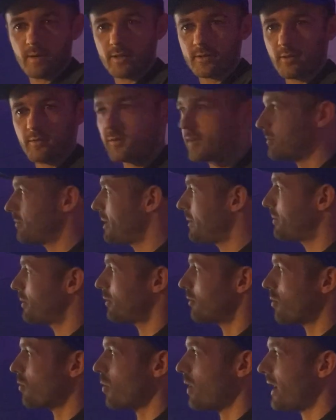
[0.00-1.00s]
I don't think people
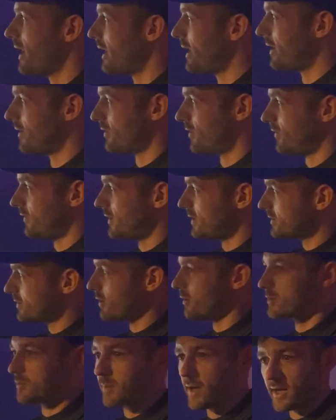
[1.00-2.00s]
are aware that this
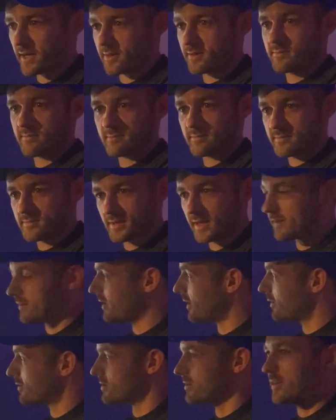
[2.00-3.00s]
goes back
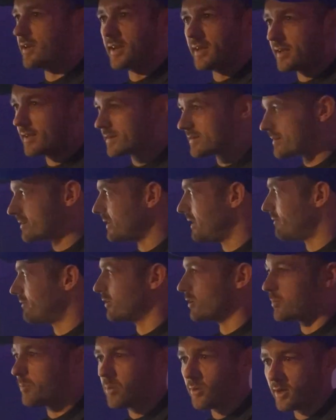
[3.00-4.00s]
10,000 years, even
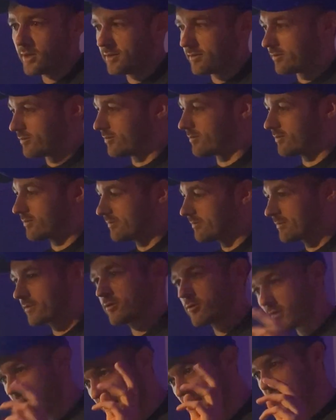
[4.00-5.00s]
at the point of
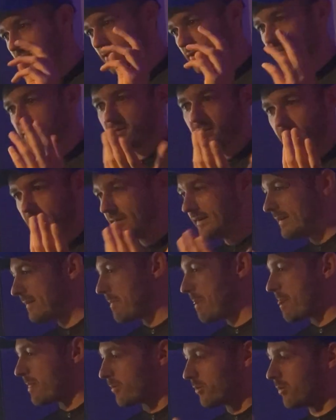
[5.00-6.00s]
creation,
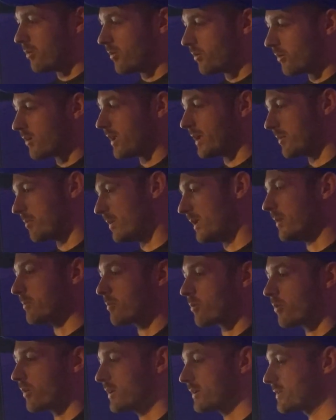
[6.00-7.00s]
or like being
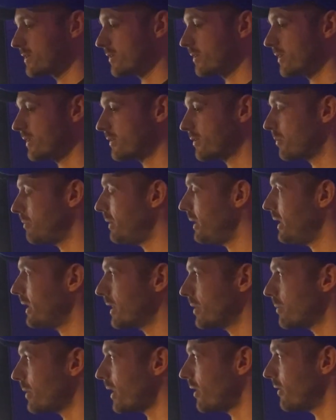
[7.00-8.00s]
brought into
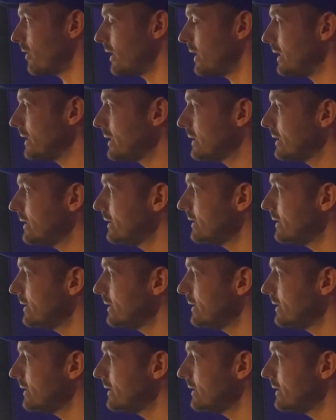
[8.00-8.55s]
being, apparently.